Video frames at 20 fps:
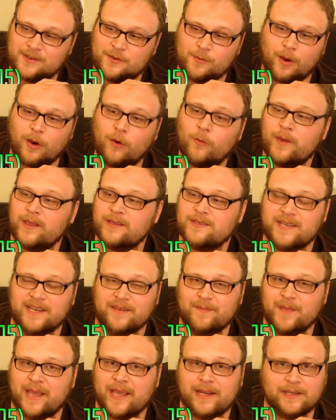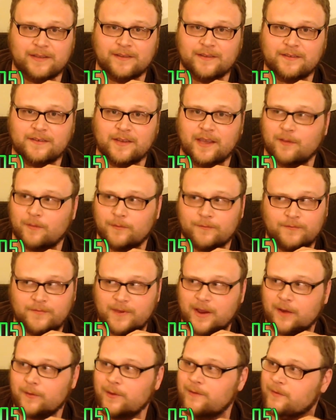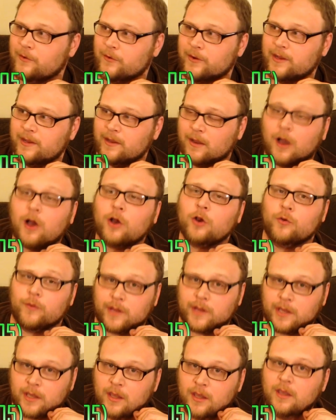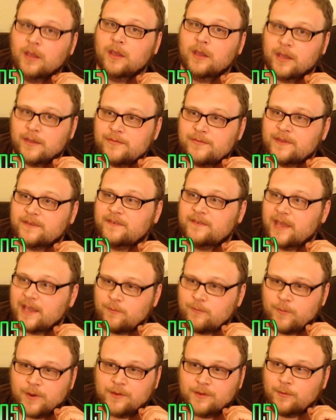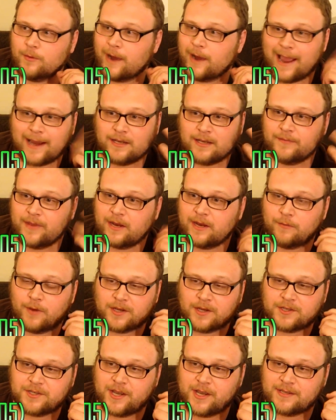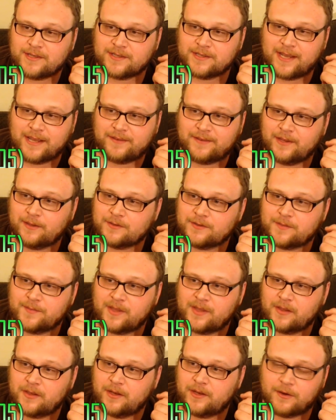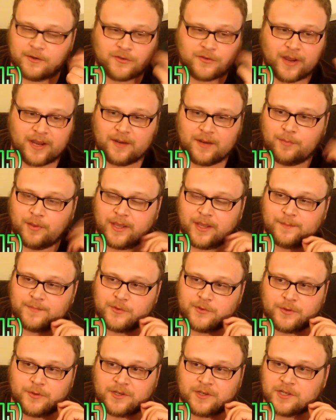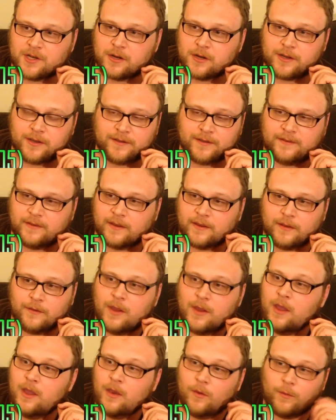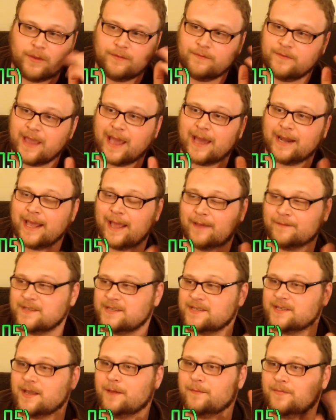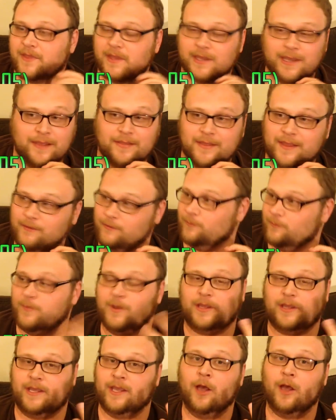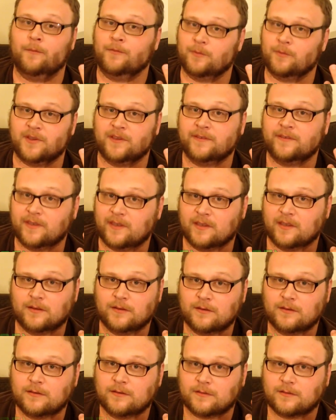you always need mana in this deck. We're very, very hungry in this deck, whether we're activating Rakshasa Death Dealer's ability or trying to play up to an Atarka. So we've got to have something, and this really helps when you see it.